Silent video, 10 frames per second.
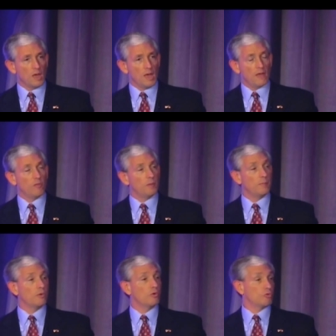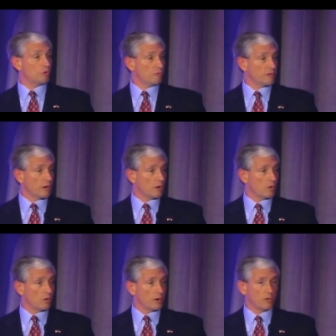and the people who serve on our
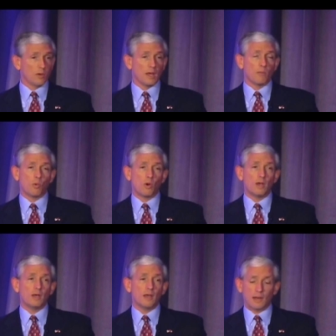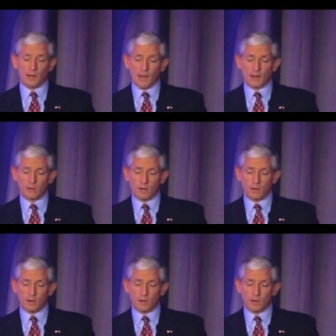court, who get appointed and elected.